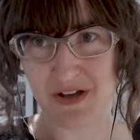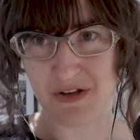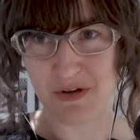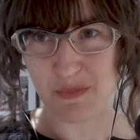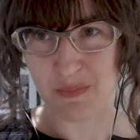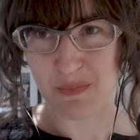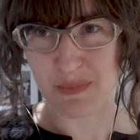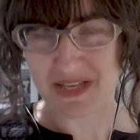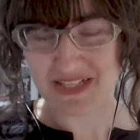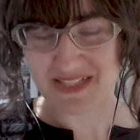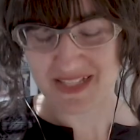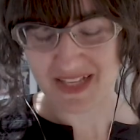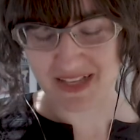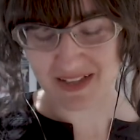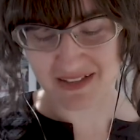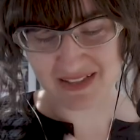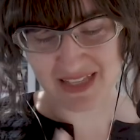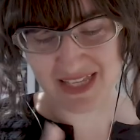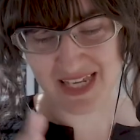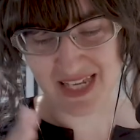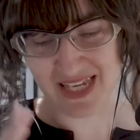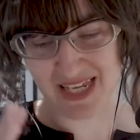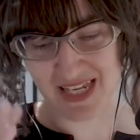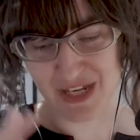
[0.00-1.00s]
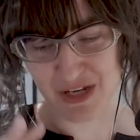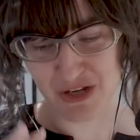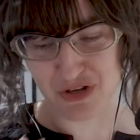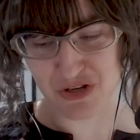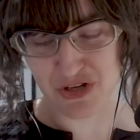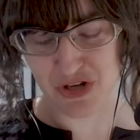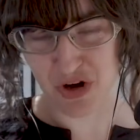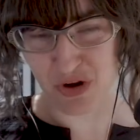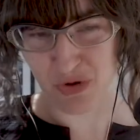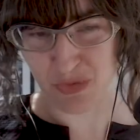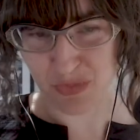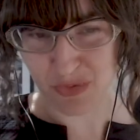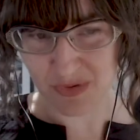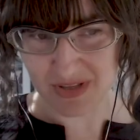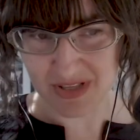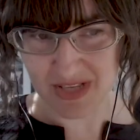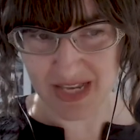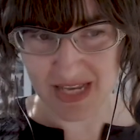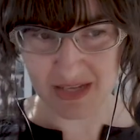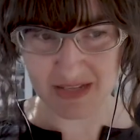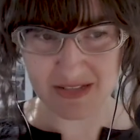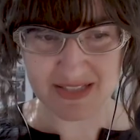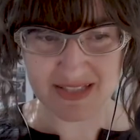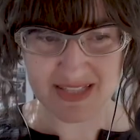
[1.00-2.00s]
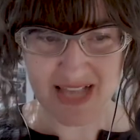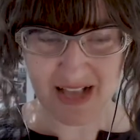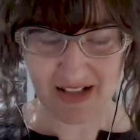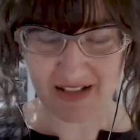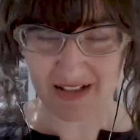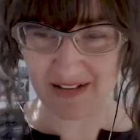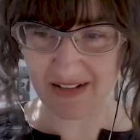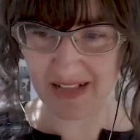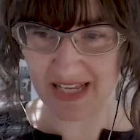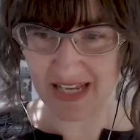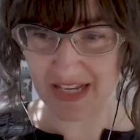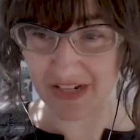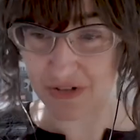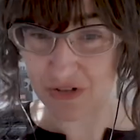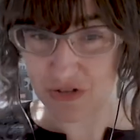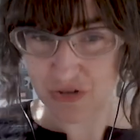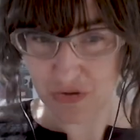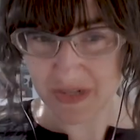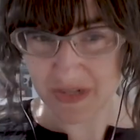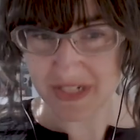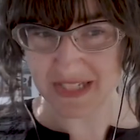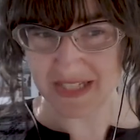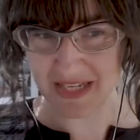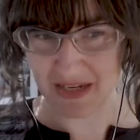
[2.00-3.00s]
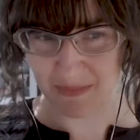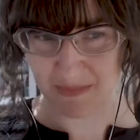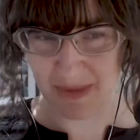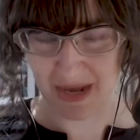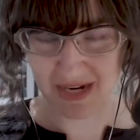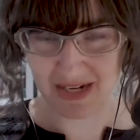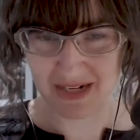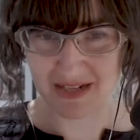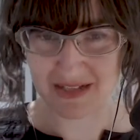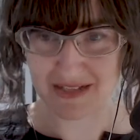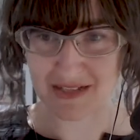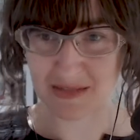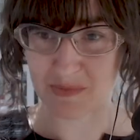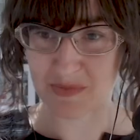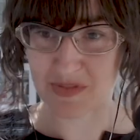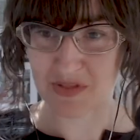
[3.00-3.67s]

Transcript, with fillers: basically, you know, cell intrinsic mechanisms,